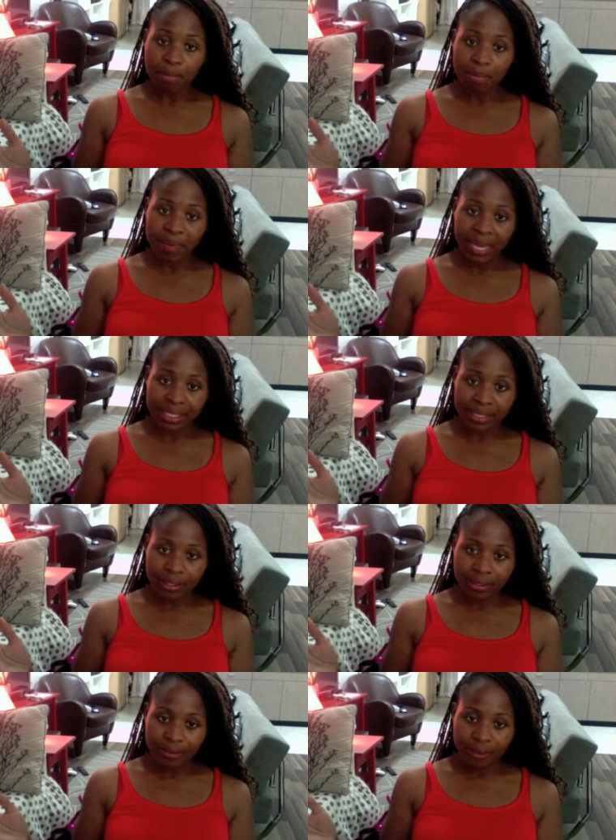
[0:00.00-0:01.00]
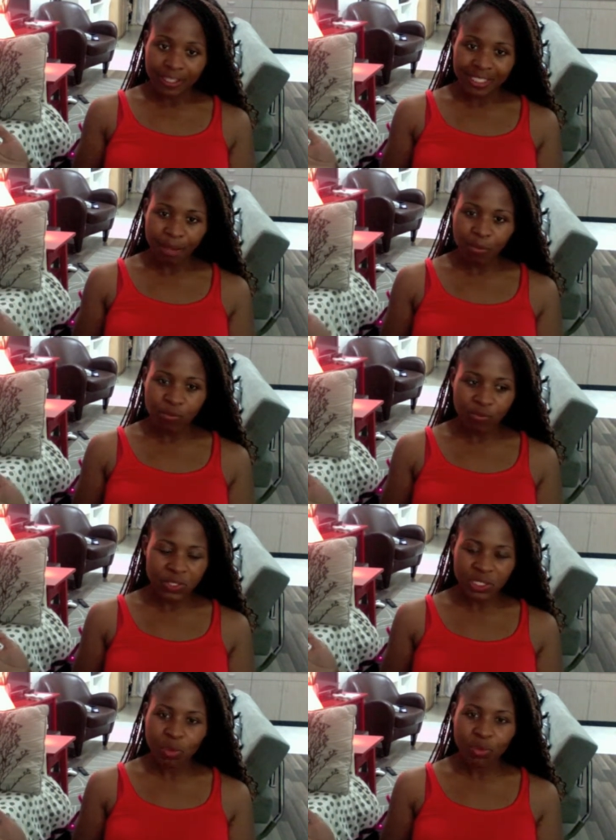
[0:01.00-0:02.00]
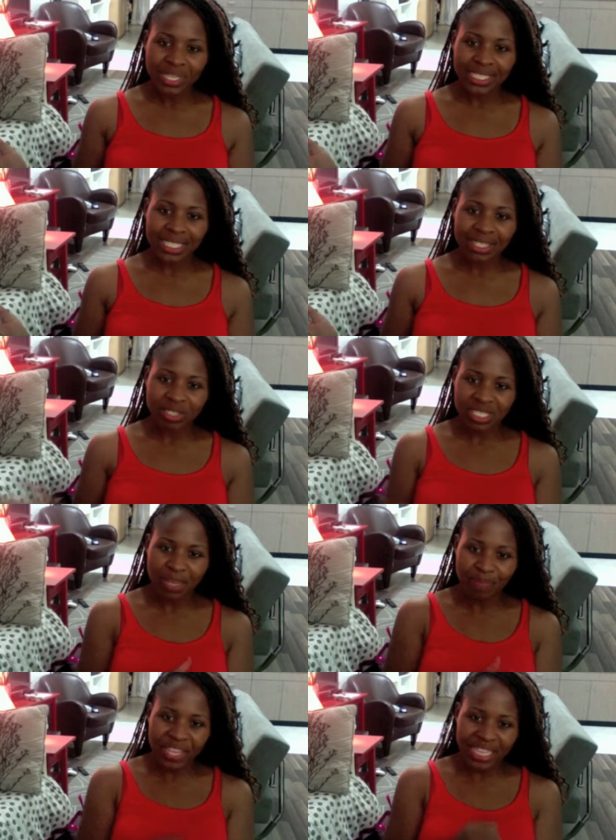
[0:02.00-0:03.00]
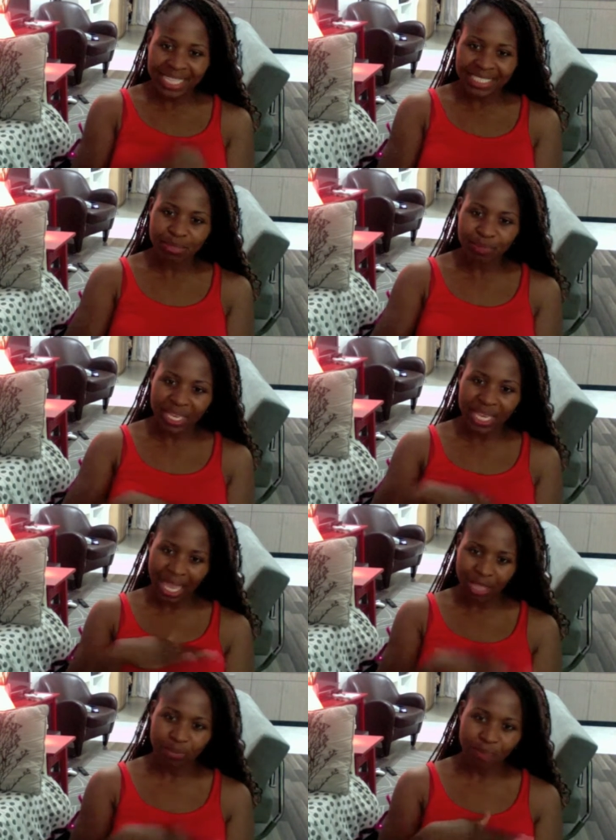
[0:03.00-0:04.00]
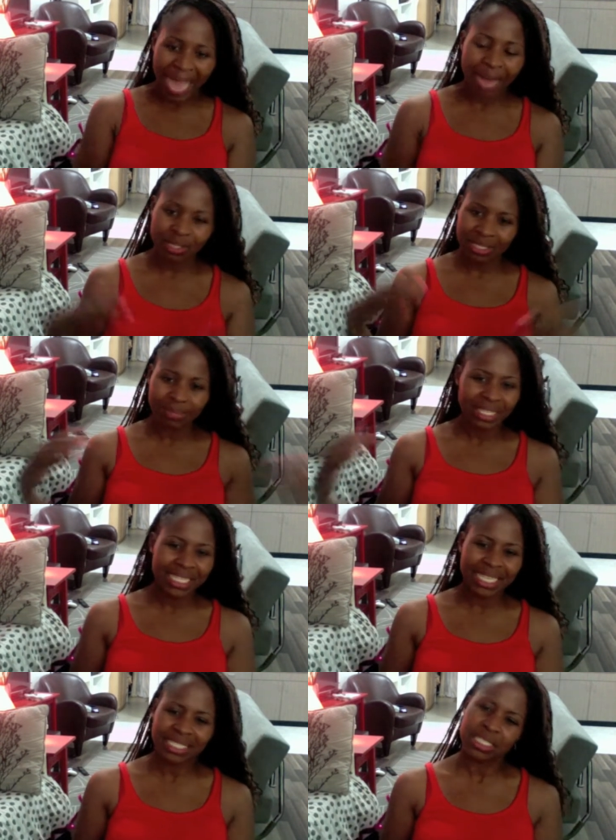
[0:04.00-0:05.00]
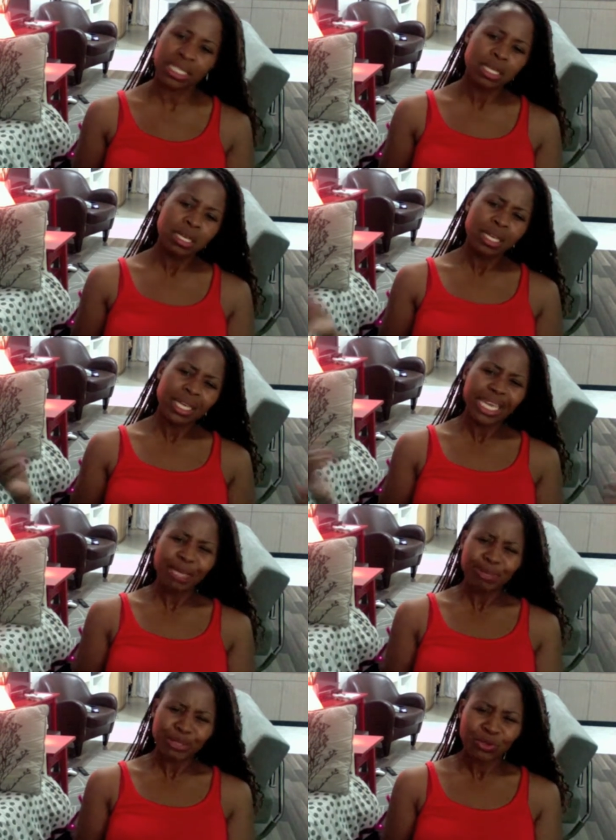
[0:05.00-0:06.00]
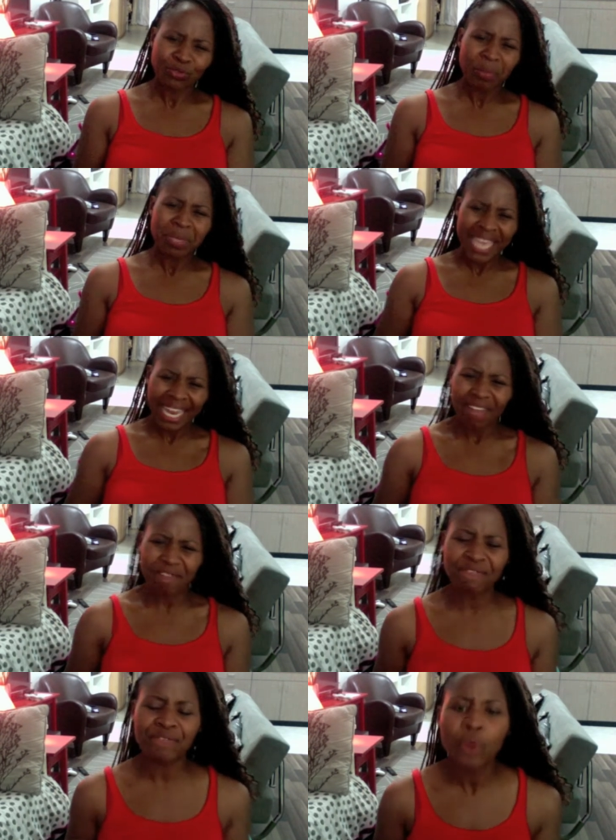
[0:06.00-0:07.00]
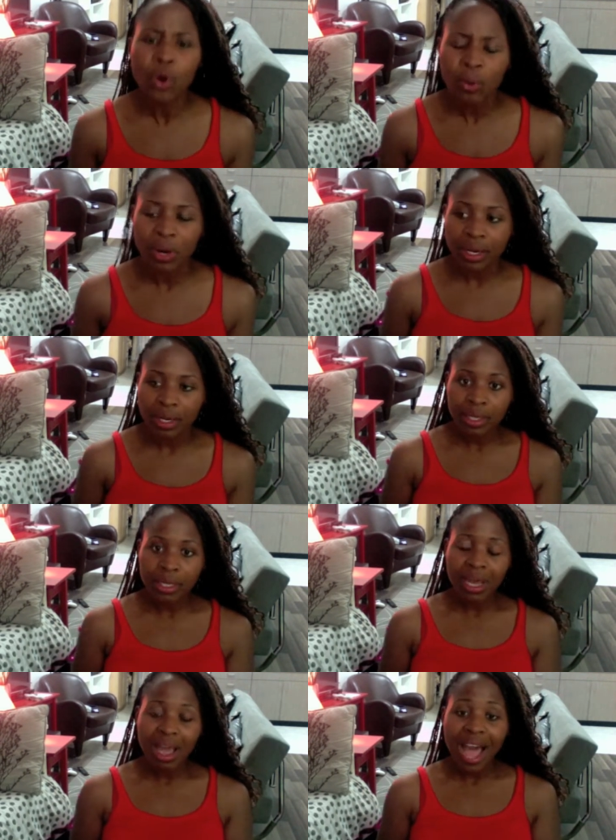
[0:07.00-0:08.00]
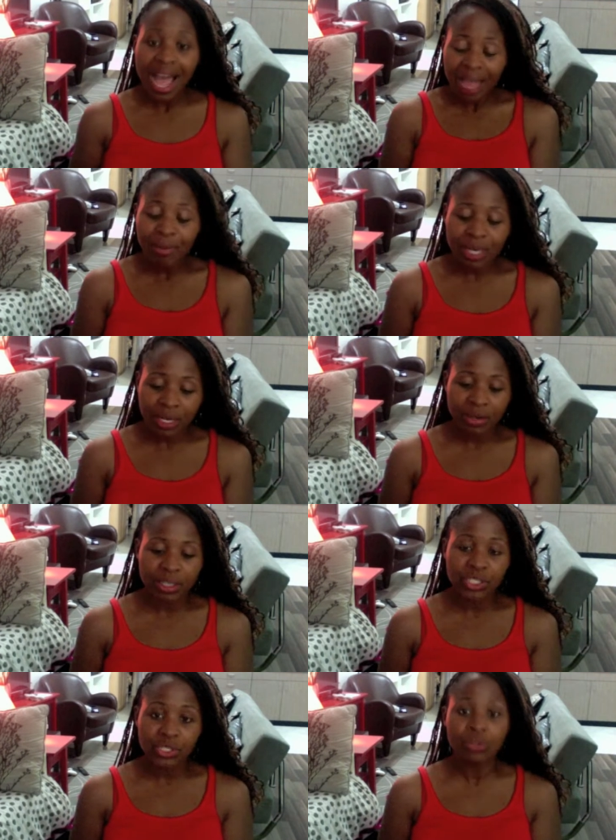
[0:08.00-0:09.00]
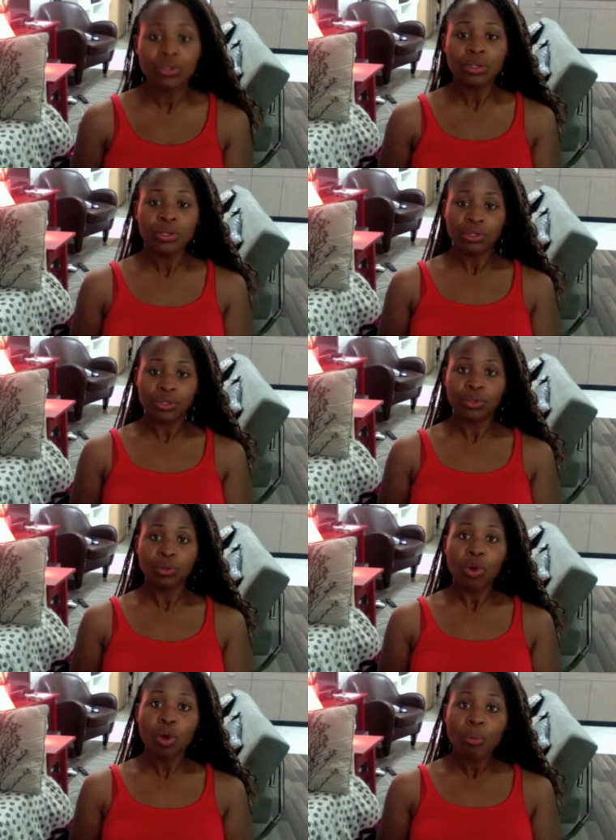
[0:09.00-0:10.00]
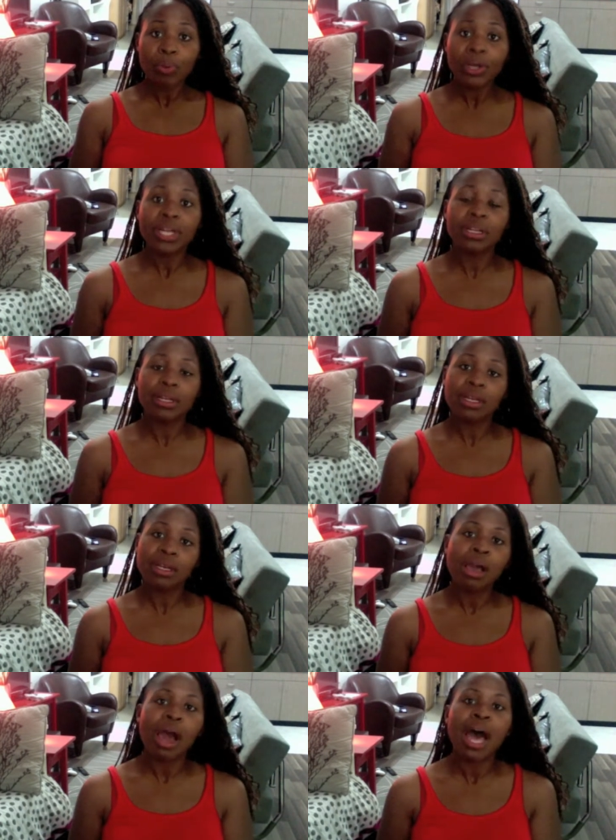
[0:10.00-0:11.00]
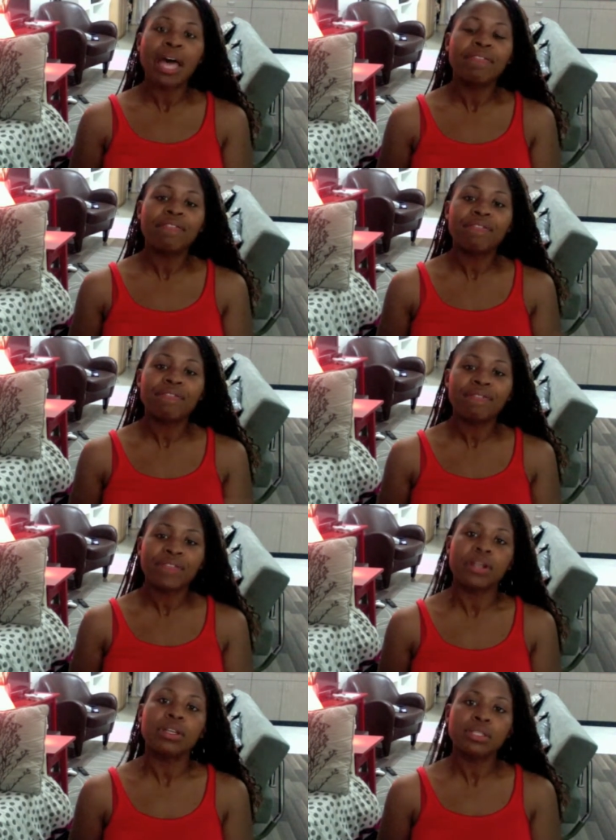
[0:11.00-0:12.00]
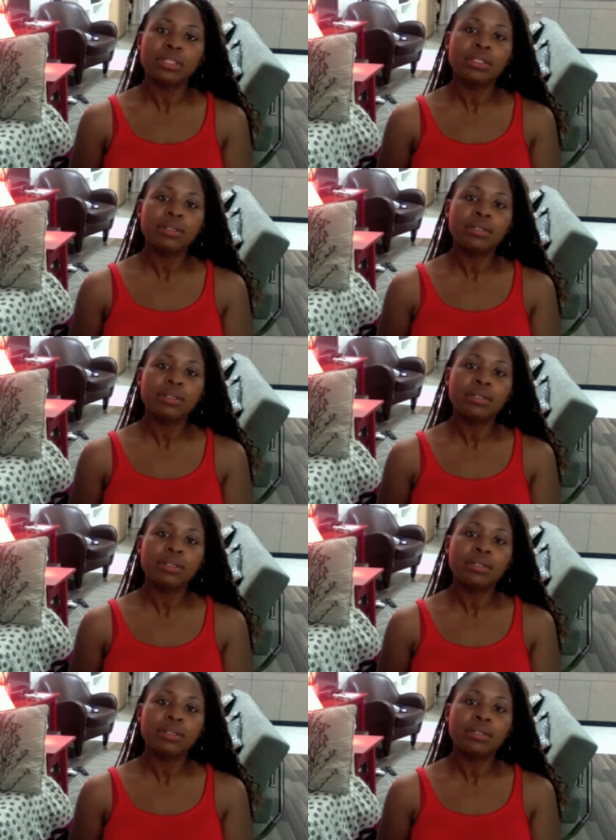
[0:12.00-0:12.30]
but some for some reason there's something that's being held back or something that just keeps you from getting forward, I would encourage you to put God first.